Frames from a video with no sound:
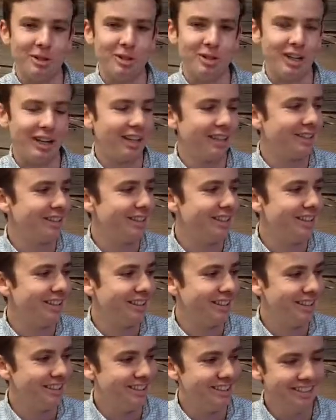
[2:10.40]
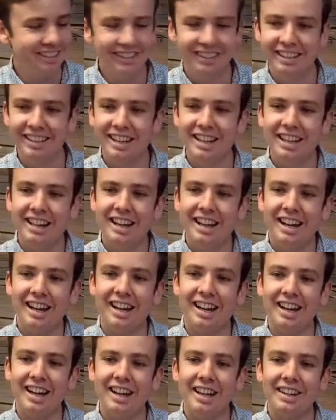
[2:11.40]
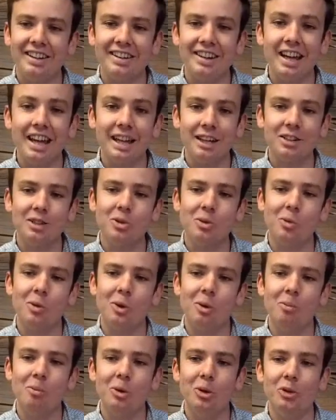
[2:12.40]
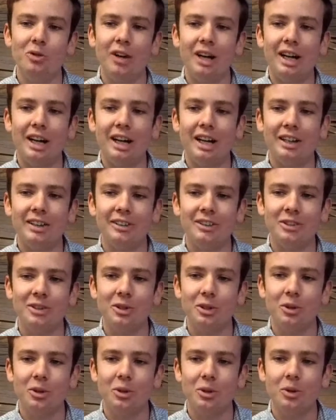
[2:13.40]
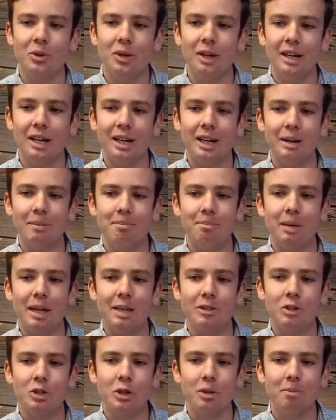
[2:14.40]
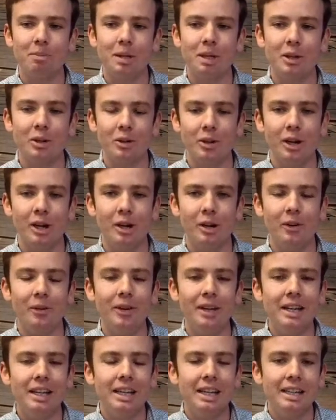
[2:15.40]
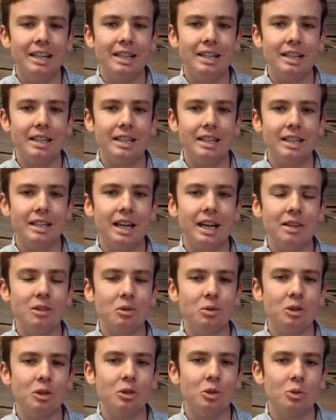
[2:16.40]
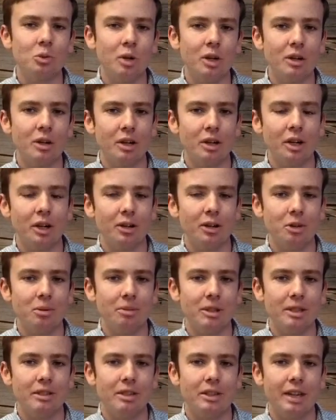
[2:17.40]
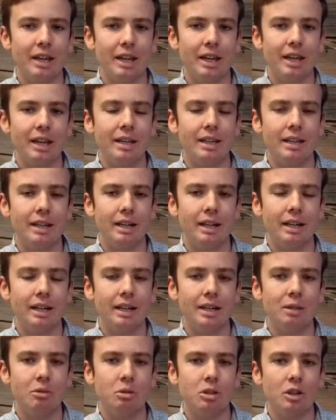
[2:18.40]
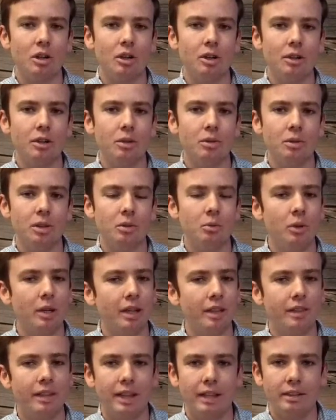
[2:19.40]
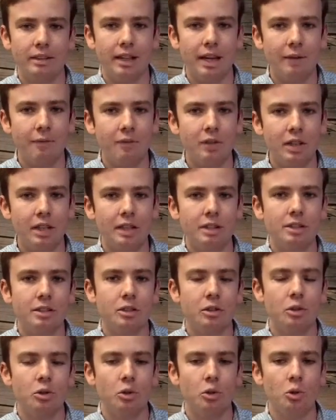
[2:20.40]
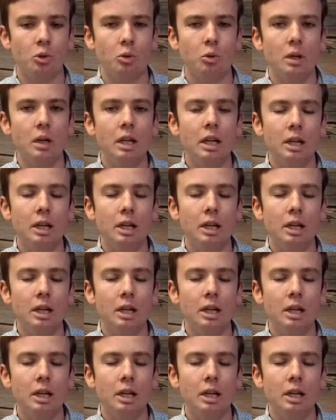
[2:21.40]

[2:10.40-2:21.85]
be shocked here. Next, we'll move on to Ben Shapiro. He got into a Twitter argument today. He was arguing with a leftist who